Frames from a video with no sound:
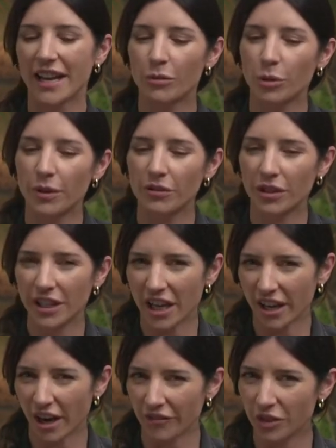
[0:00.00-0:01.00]
it will be really
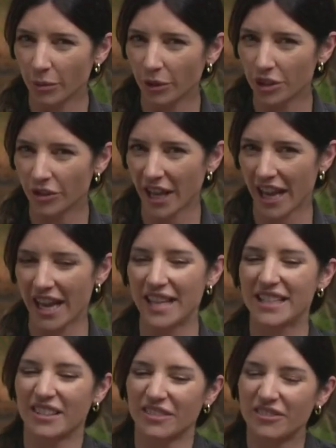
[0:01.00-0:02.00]
uncomfortable in your
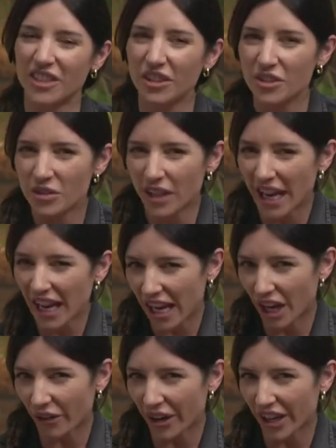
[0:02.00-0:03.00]
hand. It'll feel sort of
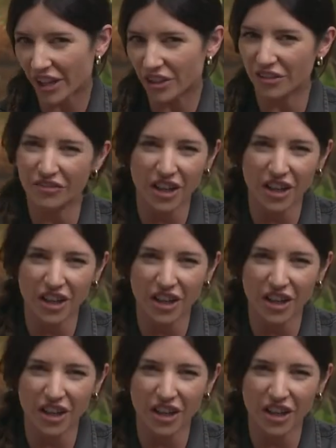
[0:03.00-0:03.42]
hairy in your